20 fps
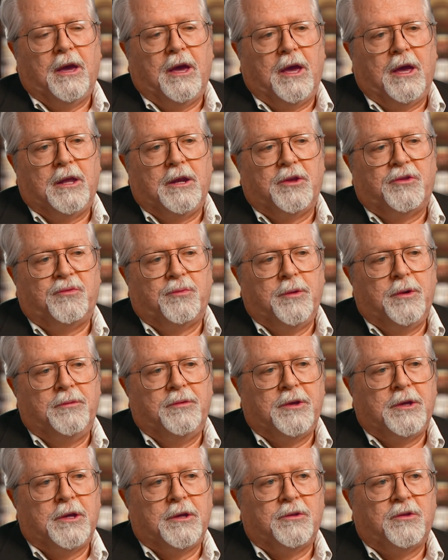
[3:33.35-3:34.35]
And it's
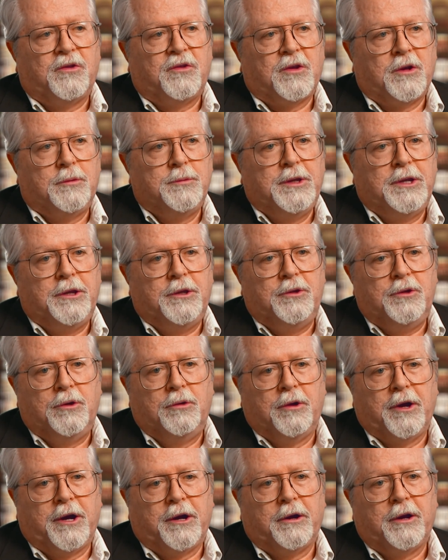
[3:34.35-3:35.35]
moving into so many
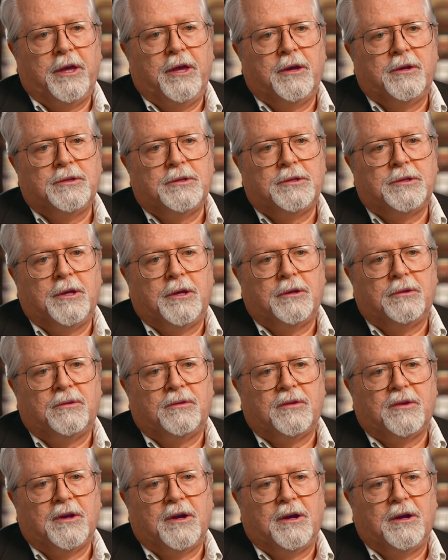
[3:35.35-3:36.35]
new areas
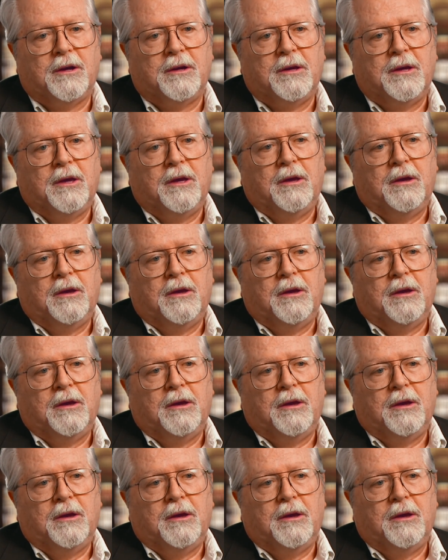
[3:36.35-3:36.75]
that